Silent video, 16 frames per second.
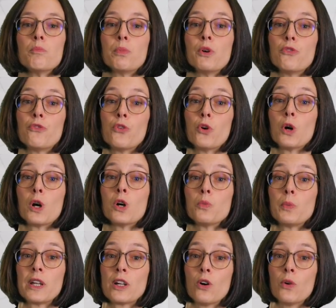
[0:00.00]
Before
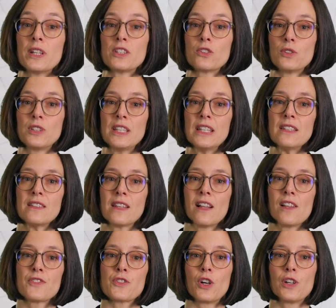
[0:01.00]
we go into
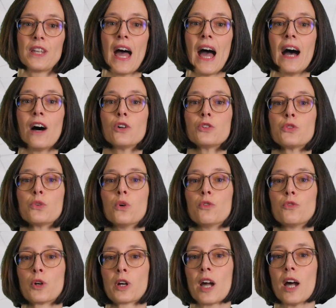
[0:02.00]
details on how to
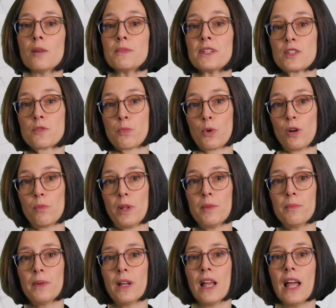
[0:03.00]
overcome this
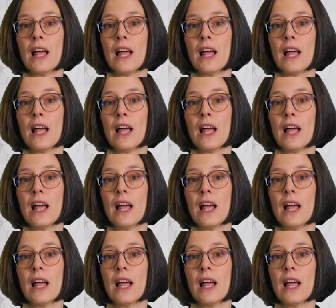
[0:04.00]
problem,